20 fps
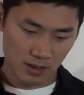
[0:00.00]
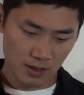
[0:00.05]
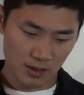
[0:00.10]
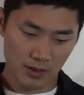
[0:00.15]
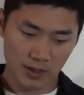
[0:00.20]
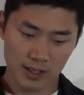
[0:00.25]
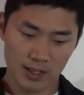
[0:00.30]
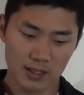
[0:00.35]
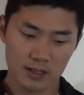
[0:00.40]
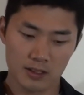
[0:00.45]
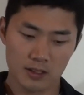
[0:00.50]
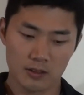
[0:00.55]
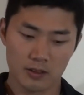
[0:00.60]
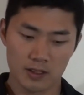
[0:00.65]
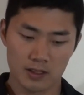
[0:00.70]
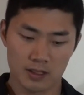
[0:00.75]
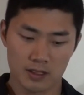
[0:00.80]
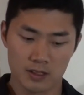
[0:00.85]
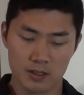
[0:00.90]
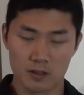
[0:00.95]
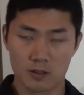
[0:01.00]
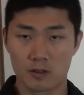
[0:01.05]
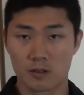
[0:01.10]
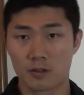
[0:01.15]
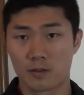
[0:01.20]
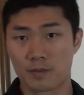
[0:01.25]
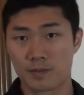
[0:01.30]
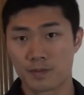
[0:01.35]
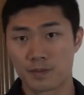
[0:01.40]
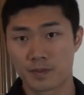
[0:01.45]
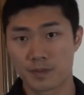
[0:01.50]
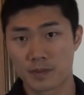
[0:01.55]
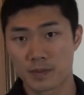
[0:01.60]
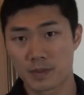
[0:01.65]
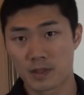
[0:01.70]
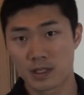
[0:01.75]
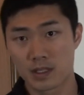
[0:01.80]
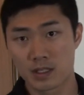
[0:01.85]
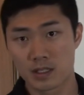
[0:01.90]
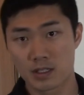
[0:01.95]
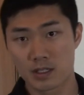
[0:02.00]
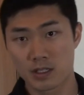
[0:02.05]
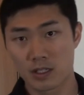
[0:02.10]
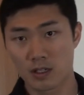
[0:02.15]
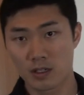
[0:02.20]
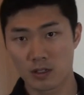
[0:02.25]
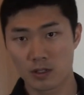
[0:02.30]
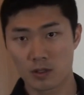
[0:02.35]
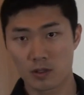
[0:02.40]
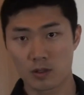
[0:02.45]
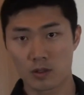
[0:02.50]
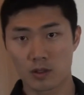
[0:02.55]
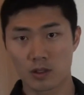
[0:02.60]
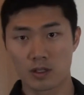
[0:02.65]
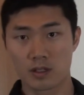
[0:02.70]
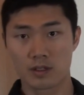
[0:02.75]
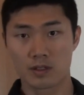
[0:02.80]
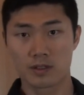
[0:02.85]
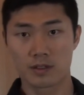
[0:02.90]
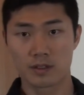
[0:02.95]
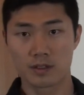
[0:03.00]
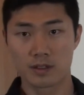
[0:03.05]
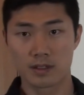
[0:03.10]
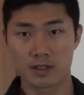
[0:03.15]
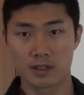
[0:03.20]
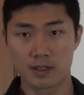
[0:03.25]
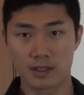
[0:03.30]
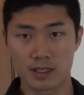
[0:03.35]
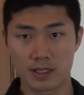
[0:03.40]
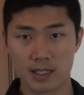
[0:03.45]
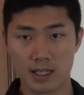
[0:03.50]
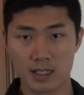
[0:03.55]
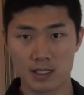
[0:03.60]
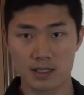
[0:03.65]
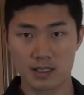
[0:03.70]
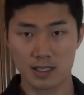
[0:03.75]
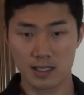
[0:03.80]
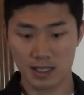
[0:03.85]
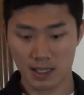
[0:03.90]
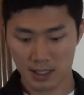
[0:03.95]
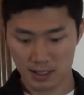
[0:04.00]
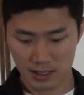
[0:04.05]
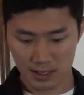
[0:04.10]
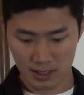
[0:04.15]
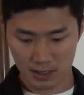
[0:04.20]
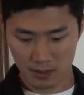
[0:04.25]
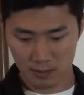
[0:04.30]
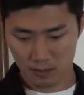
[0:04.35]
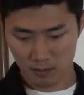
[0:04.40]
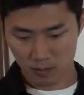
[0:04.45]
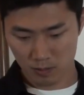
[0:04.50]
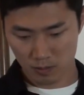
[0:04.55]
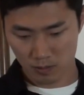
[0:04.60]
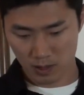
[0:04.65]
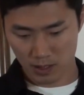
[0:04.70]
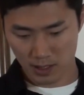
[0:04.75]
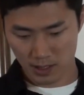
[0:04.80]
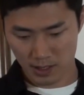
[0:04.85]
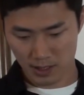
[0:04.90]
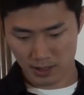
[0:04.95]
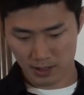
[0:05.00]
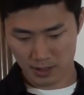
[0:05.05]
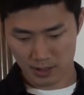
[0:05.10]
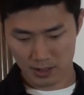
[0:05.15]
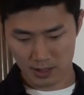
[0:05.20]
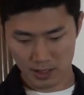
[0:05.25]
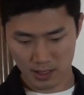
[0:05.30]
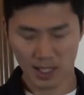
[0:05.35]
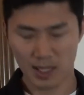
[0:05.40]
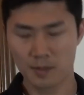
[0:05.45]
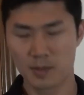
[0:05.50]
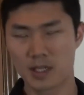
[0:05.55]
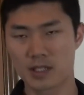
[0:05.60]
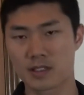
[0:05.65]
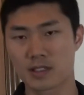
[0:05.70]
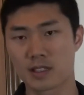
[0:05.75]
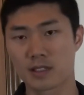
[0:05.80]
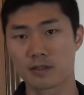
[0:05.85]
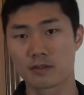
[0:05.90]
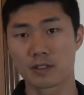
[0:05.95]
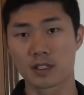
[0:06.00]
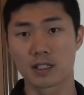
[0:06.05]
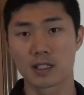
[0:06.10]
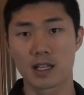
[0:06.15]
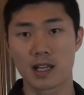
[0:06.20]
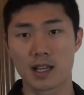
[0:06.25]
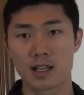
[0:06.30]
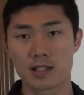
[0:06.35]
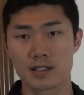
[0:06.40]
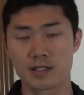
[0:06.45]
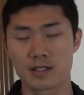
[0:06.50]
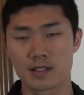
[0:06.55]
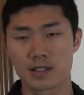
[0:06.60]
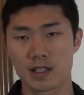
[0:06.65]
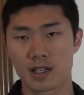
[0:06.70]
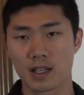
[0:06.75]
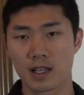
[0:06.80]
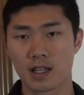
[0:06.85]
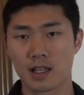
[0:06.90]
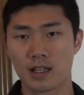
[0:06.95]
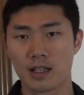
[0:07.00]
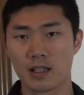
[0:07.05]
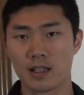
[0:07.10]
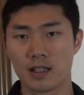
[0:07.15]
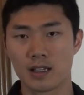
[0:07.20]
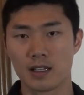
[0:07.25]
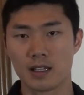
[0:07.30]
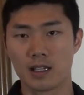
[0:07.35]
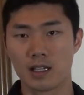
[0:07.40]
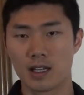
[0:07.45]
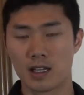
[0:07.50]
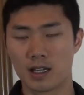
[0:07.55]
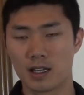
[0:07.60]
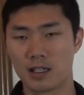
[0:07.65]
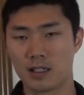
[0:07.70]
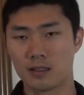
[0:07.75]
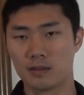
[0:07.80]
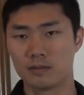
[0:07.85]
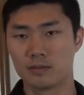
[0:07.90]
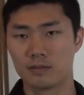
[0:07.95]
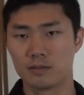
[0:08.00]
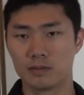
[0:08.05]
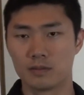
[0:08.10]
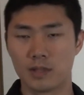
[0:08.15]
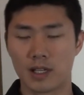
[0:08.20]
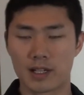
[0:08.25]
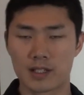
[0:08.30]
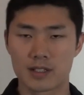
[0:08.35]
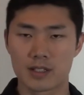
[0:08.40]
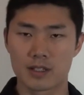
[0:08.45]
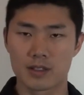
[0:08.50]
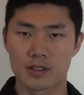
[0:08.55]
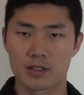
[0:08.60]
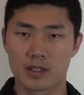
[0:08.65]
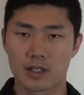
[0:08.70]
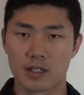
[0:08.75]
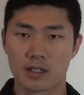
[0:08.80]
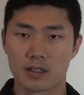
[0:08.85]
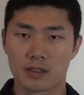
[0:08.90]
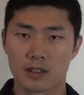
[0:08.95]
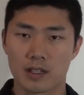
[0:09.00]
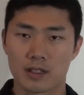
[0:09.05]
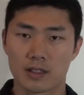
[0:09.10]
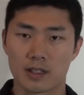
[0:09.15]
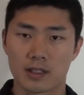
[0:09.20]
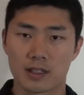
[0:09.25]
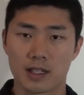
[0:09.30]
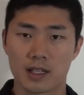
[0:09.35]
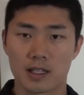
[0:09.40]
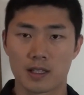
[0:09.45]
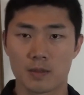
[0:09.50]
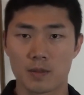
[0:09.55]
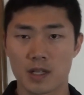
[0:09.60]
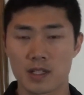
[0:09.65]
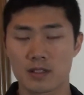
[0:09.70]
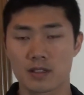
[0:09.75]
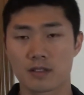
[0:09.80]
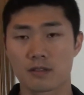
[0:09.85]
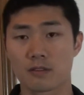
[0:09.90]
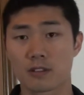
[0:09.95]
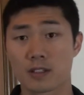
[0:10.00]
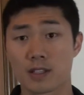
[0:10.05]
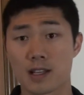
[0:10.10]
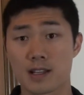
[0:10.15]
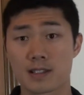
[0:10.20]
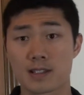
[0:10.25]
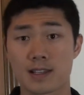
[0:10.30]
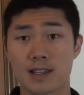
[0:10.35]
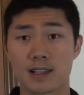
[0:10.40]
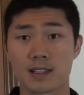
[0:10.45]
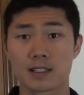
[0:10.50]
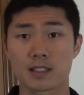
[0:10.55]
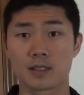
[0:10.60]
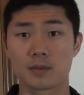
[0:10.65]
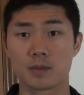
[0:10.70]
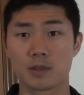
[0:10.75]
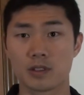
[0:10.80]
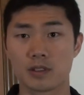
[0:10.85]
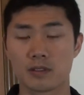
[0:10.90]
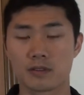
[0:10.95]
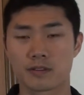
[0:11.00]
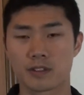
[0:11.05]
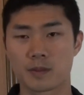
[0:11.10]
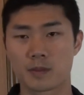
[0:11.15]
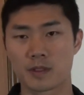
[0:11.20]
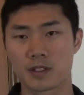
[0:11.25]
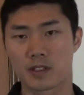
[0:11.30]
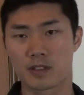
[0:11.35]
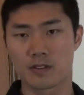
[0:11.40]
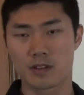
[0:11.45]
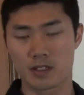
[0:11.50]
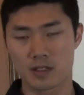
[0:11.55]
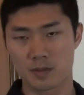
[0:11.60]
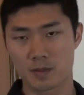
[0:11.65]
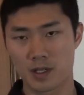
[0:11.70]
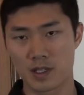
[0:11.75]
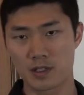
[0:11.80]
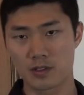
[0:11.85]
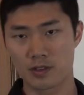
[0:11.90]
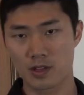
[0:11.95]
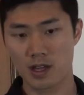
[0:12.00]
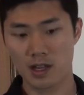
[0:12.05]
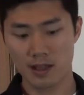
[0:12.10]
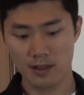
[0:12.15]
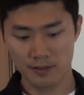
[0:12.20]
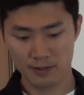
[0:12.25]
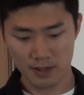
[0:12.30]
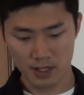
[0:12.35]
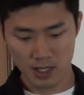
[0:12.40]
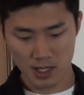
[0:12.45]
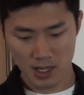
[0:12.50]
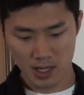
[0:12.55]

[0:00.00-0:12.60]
I didn't know what to do. So the next thing I did was I basically realized, I searched all around online. I basically realized I had to boot from a USB drive.